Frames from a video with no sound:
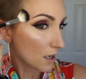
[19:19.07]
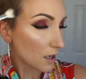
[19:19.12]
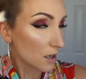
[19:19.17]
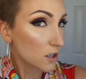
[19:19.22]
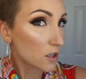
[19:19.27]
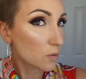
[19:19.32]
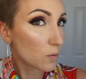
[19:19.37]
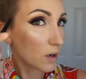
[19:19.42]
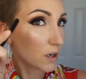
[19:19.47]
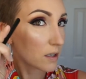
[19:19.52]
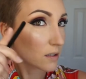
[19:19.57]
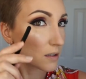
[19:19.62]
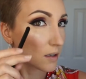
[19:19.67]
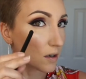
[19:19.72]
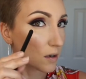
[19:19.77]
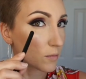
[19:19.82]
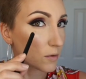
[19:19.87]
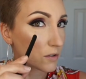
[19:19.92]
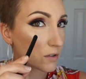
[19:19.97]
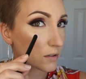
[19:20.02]
You want it to
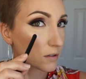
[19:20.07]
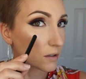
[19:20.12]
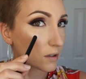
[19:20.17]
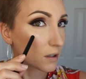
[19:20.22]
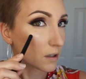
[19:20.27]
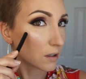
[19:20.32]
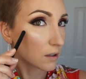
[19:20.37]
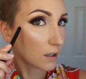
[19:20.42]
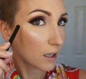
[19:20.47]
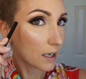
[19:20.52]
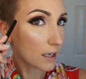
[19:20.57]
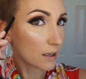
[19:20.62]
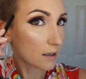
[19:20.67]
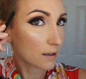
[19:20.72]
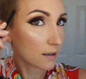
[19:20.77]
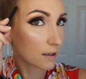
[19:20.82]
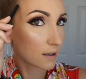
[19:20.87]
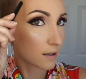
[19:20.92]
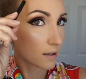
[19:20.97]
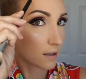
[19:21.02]
almost look
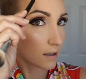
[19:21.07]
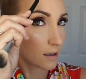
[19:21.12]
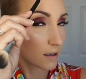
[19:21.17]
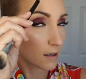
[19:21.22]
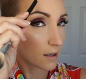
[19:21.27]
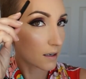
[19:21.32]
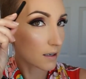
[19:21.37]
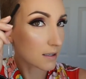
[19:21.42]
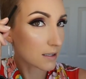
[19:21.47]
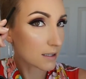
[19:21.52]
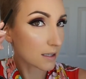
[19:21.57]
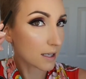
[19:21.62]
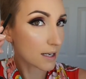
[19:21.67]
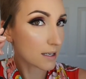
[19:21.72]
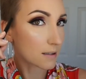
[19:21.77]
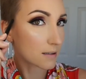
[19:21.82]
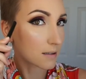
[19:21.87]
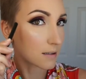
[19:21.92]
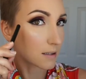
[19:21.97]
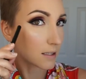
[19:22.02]
like a
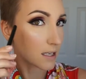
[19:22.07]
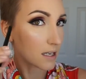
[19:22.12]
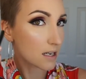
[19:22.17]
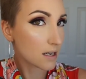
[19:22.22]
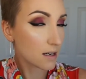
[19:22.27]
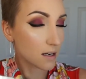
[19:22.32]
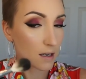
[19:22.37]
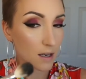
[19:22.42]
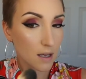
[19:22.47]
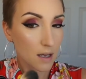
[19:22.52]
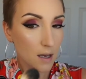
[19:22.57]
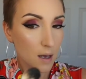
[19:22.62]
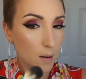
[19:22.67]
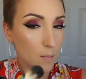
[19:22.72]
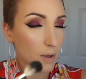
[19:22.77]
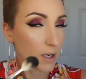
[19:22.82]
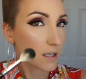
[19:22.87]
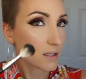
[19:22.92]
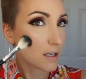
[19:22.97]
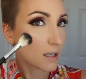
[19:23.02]
slight C,
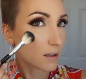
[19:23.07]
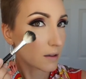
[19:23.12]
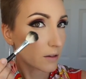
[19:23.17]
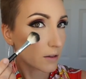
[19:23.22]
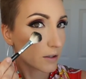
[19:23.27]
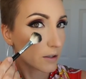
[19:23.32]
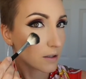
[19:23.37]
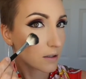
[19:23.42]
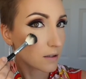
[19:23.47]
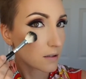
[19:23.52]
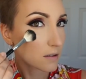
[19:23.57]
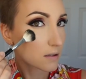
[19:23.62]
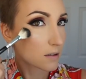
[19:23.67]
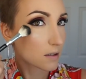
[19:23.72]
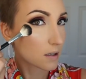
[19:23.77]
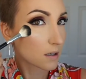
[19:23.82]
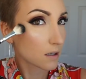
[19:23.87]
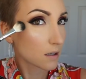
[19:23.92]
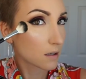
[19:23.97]
because it looks